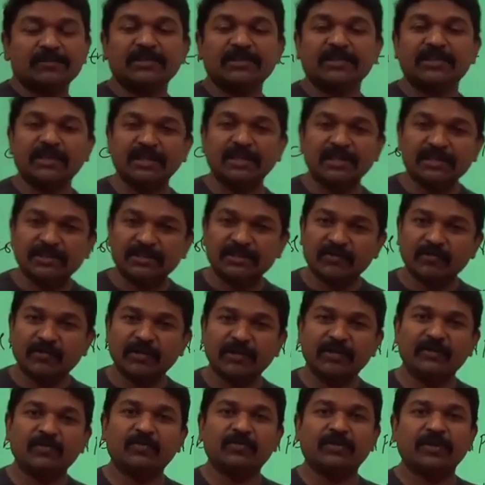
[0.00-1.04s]
It is your
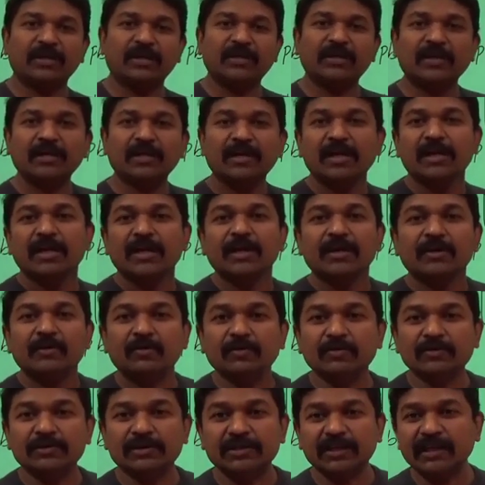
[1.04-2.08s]
duty
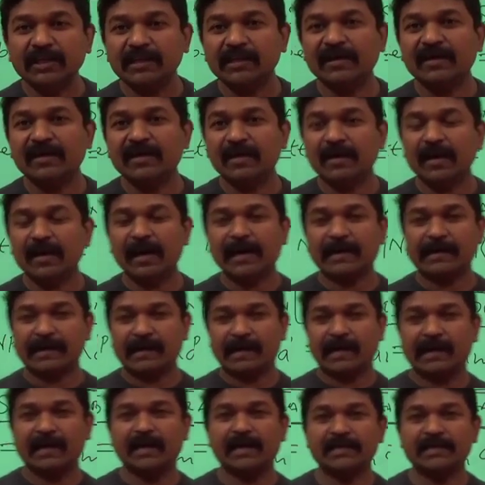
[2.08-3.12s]
to see the
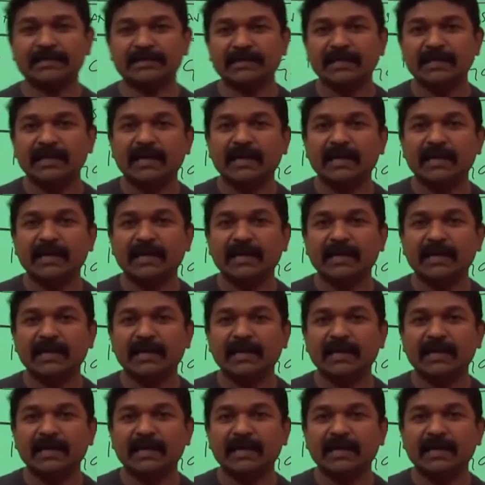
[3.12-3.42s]
atlas,